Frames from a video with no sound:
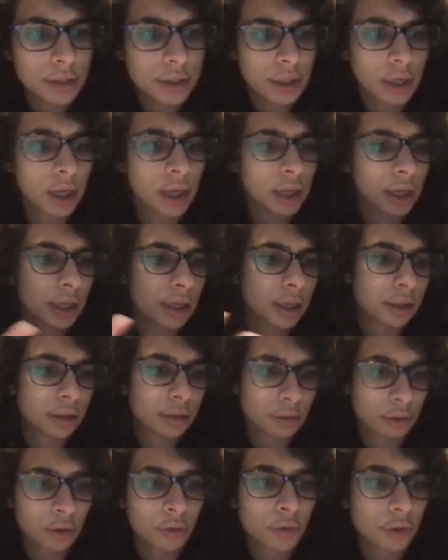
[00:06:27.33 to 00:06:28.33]

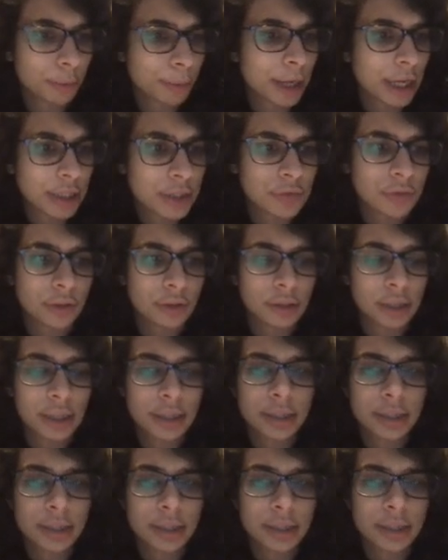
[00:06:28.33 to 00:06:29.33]
over the past few
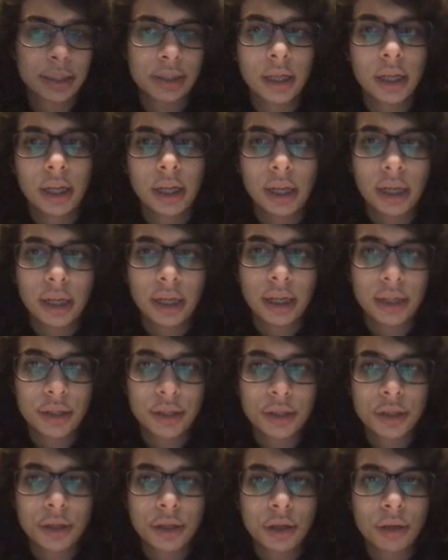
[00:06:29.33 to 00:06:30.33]
lessons. And
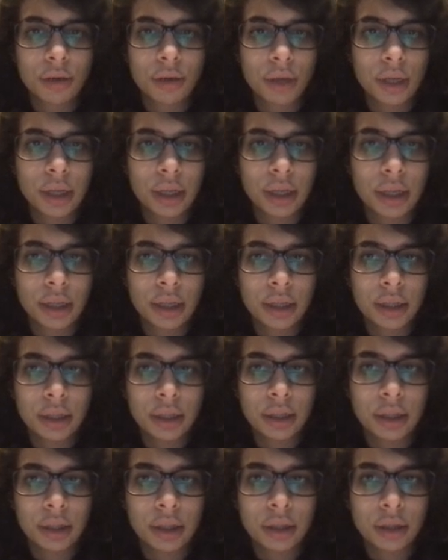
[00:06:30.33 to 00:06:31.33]
so
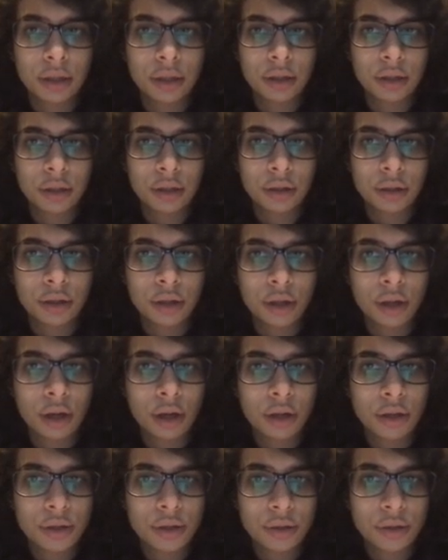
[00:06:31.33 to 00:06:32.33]
in the
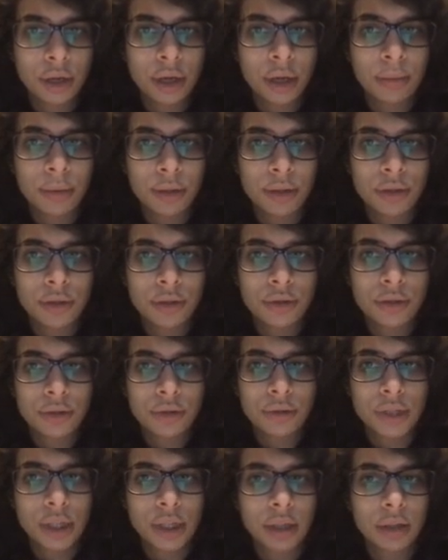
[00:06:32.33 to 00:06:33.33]
card sort, I want you to
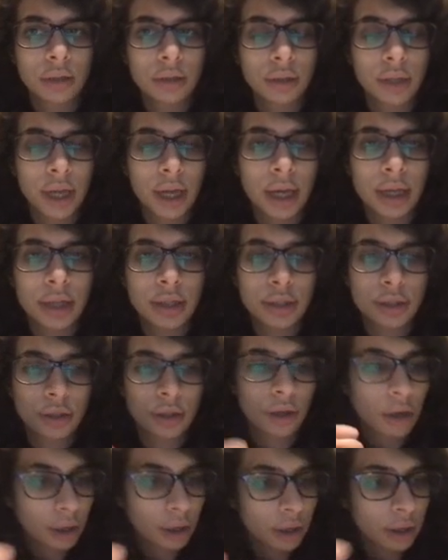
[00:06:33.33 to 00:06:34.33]
take a look at the
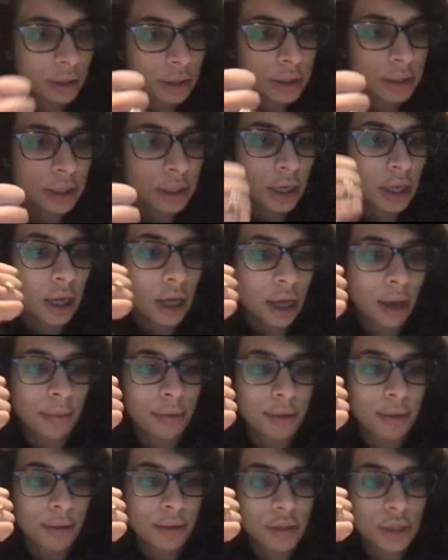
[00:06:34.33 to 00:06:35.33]
cards. I
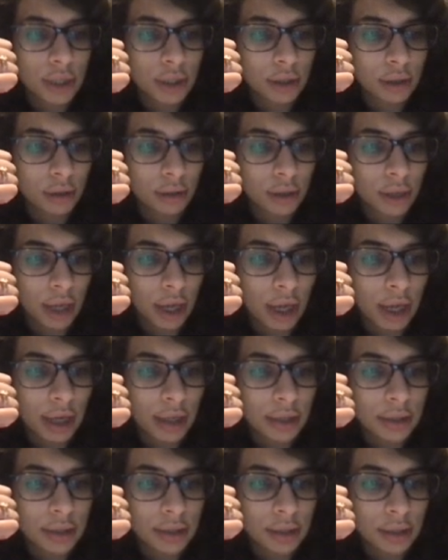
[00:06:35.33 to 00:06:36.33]
want you to take a look
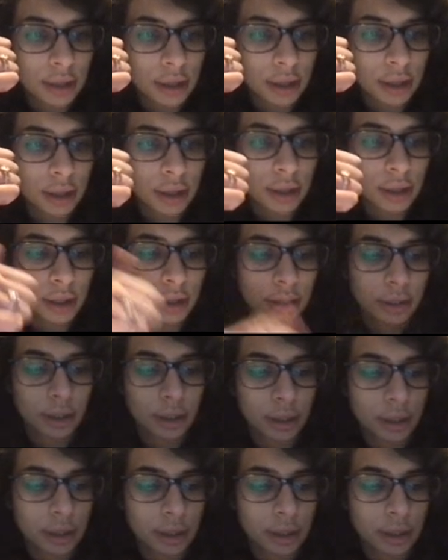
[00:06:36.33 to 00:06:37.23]
at the